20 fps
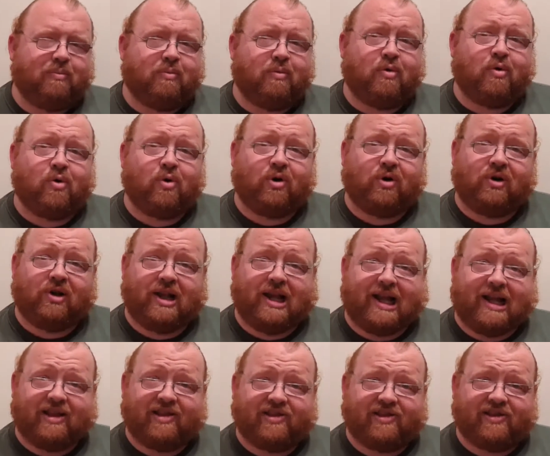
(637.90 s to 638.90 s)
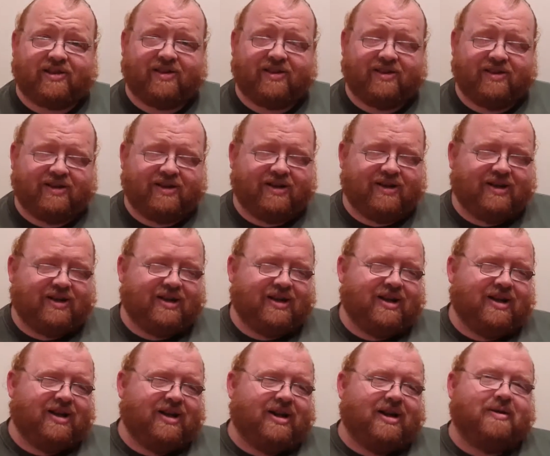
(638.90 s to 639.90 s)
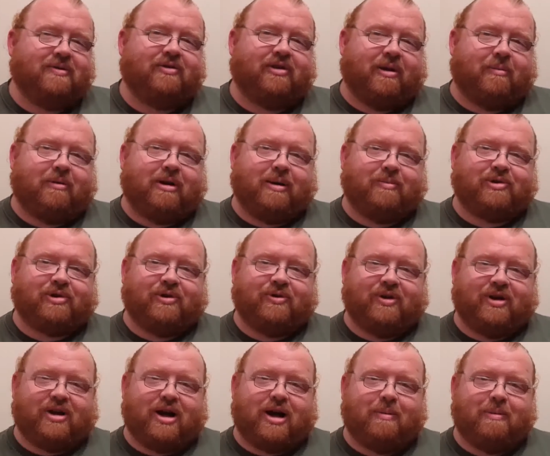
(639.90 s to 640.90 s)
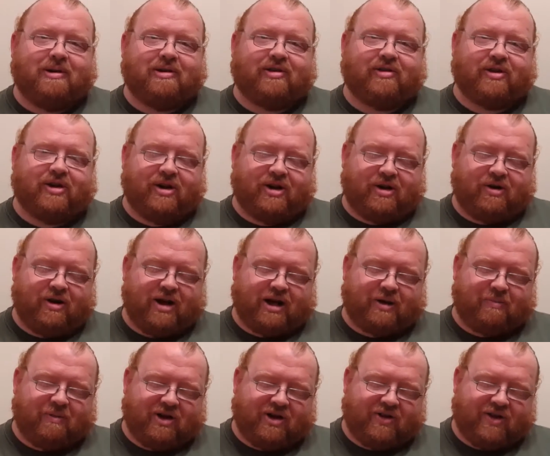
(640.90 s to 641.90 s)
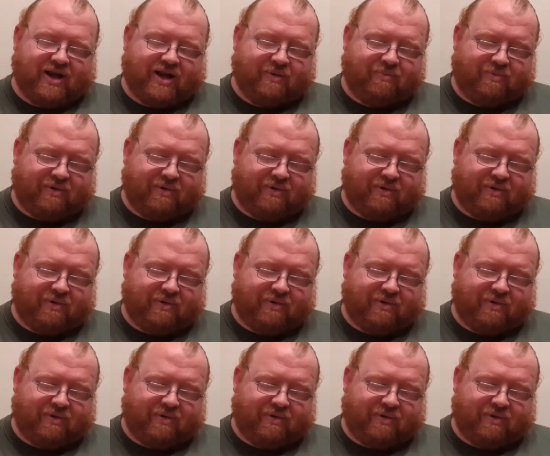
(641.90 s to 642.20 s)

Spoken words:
more or less. Someone I'm sure in the comments is going to correct me on that.